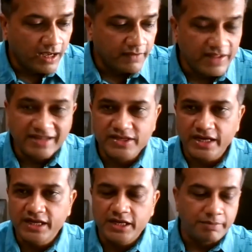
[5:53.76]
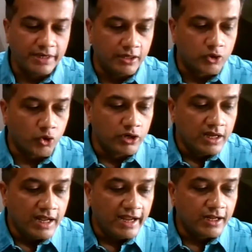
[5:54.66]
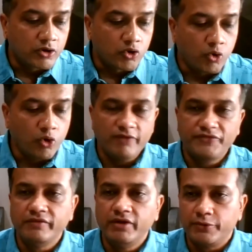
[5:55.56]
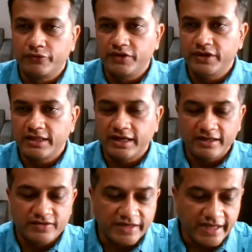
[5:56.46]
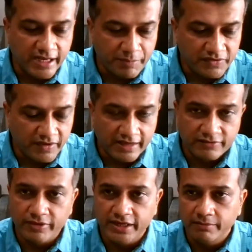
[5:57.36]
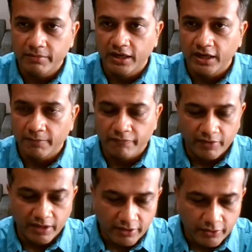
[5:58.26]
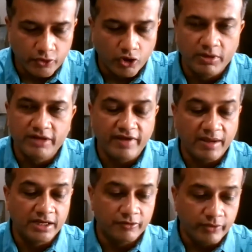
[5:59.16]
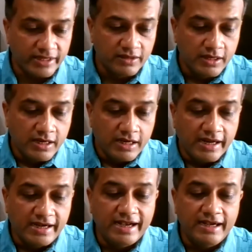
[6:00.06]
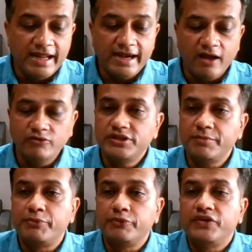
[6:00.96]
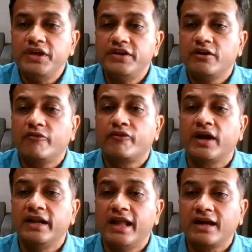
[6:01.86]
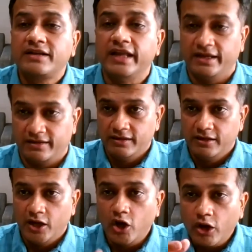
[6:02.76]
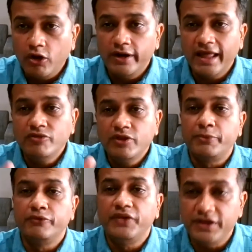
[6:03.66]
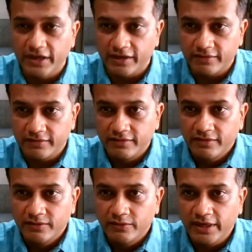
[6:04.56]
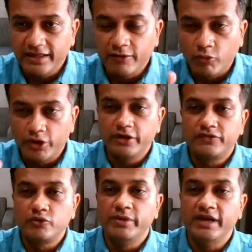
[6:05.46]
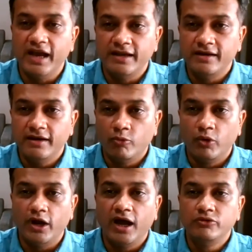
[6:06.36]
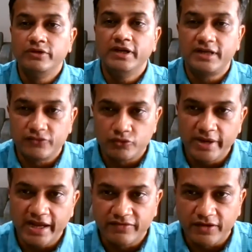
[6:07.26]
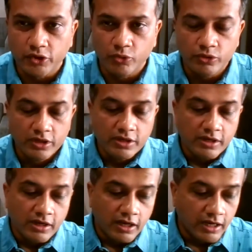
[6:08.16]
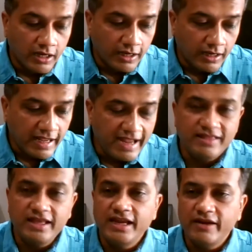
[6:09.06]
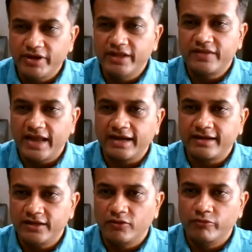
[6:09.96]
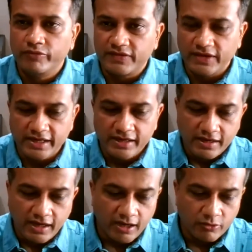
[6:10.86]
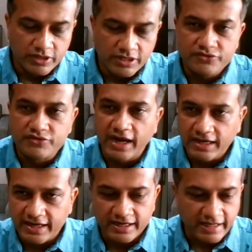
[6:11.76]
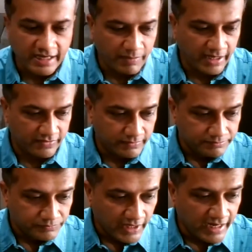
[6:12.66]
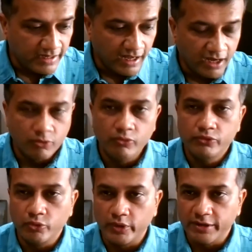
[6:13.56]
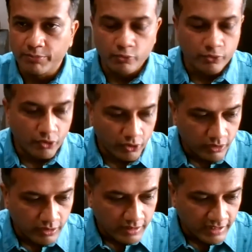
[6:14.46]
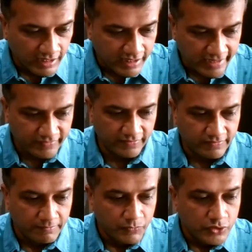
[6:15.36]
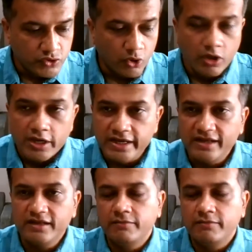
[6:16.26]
that's Indian Penal Code, and a Code of Civil Procedure, that is CRPC, as we normally familiar with, it lay down the procedure of conducting or lay down the procedure, right? That what is to be done, how it is to be executed, and the Evidence Act is obviously how the trial can take place and how you can prove your cases. So here